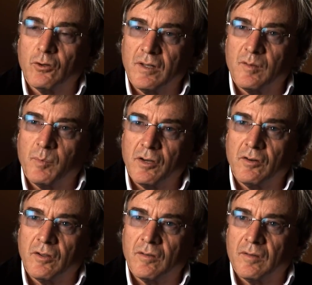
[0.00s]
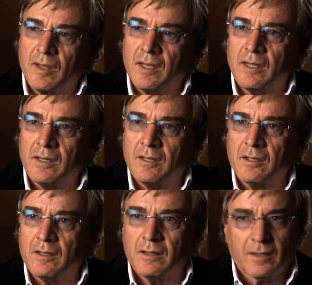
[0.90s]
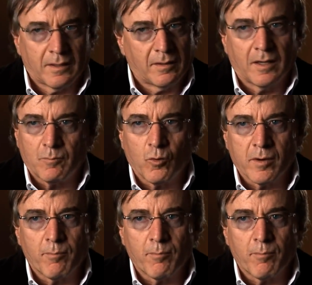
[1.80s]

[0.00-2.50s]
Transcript: good experience and, uh, and, and more